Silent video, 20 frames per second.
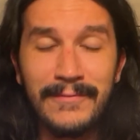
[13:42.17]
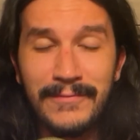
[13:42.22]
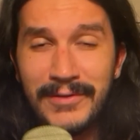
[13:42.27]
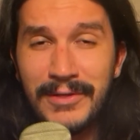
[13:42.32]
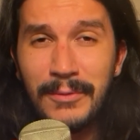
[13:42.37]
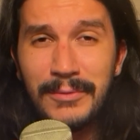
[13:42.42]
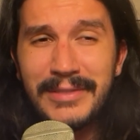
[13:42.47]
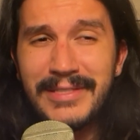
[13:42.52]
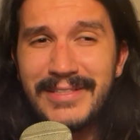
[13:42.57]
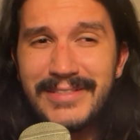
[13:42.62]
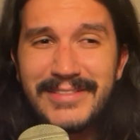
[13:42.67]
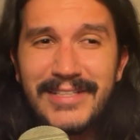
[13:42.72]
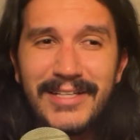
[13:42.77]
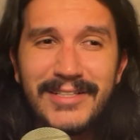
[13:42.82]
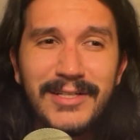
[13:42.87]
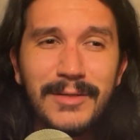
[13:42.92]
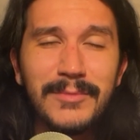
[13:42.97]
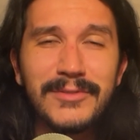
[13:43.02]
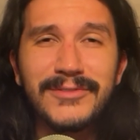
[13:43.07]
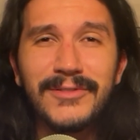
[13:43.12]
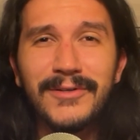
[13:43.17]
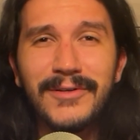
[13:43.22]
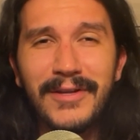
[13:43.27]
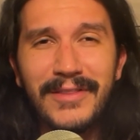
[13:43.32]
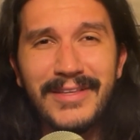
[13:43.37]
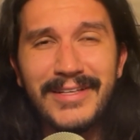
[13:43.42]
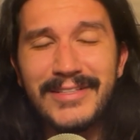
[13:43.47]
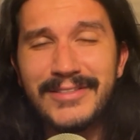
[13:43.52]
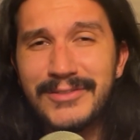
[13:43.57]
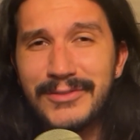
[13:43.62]
I forget what the exact numbers are. I
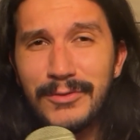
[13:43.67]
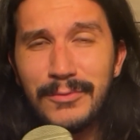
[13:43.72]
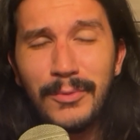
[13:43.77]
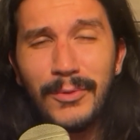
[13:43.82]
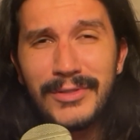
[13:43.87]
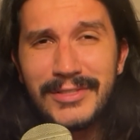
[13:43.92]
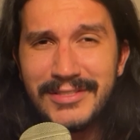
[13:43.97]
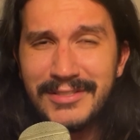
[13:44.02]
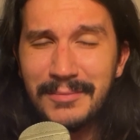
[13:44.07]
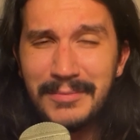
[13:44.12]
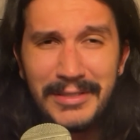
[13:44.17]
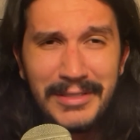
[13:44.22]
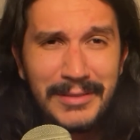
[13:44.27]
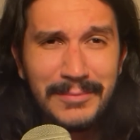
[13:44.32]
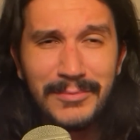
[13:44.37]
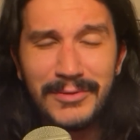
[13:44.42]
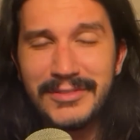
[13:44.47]
think it's two point something